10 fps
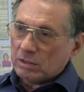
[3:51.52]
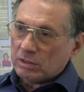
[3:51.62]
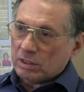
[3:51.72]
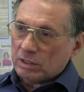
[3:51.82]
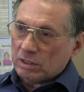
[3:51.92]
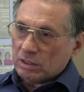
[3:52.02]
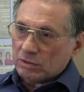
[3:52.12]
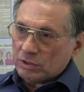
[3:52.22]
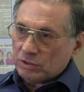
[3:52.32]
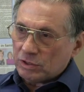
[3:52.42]
They
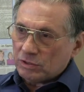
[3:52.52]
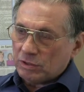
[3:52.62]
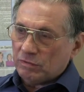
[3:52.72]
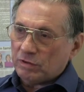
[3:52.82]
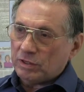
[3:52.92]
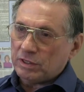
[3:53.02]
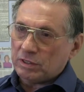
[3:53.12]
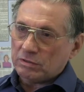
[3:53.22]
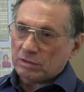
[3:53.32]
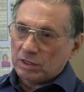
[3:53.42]
are interested in finding
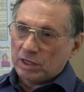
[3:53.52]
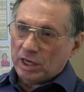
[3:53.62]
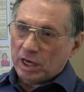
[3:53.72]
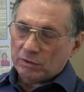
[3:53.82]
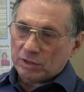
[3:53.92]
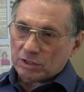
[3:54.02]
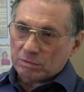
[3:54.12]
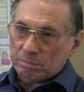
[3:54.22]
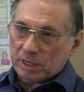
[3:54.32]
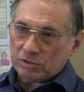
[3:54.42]
out how they
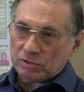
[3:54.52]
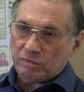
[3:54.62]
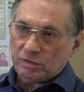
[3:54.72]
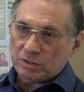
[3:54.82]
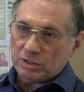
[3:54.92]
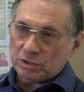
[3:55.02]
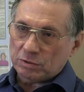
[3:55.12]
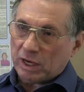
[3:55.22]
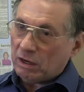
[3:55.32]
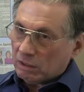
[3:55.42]
can best fit
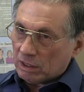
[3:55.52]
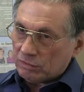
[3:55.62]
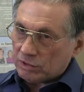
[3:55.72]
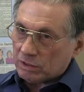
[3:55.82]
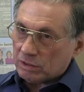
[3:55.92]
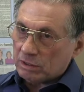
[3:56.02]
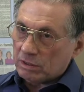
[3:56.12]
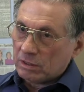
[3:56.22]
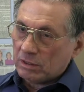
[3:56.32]
into our lifestyle